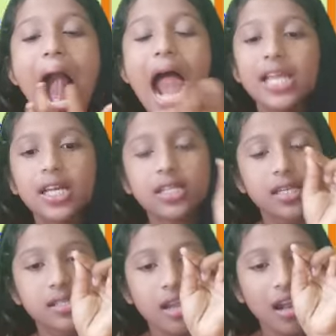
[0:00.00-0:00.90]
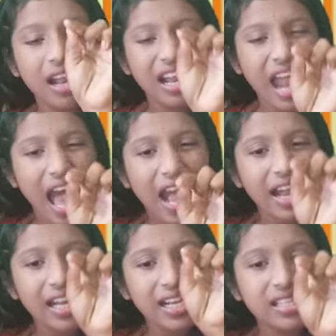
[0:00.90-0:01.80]
Here there is a
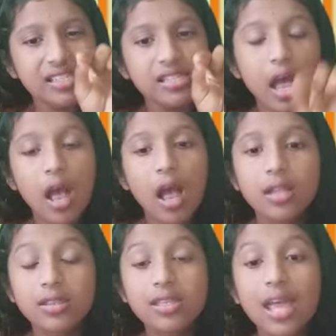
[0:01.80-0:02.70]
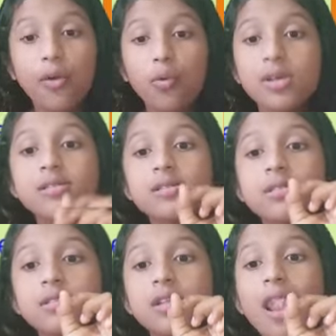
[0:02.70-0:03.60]
lines. They are known as
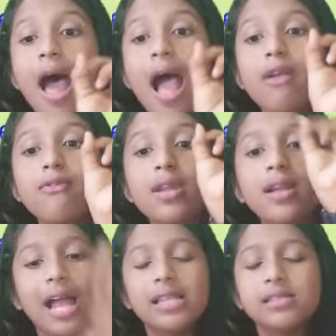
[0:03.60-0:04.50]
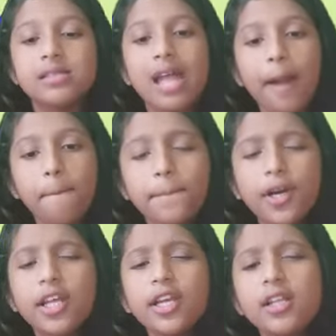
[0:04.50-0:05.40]
salivary glands. That
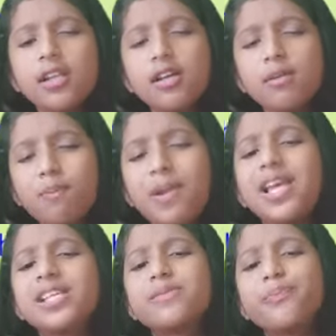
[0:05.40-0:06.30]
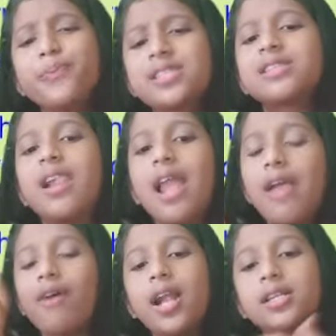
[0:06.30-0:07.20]
particular place makes
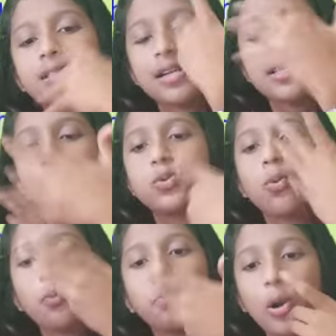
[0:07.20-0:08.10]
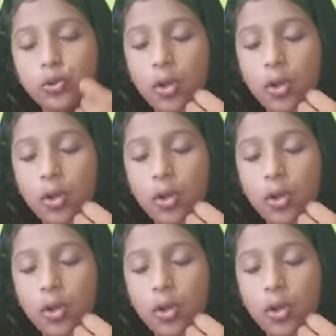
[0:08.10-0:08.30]
saliva and sends to mouth.